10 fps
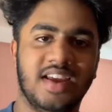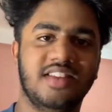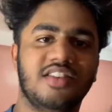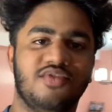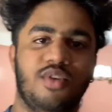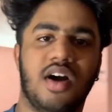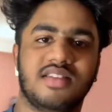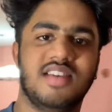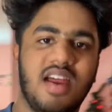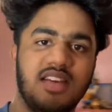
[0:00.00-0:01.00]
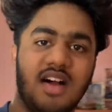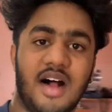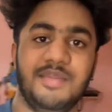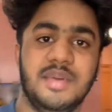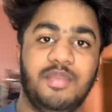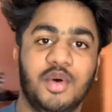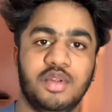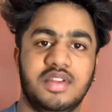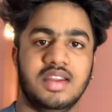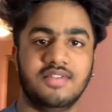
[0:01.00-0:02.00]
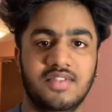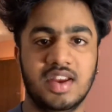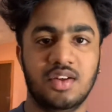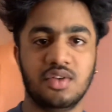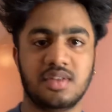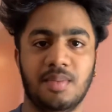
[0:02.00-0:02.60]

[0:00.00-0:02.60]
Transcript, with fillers: In this vlog channel I'll be posting videos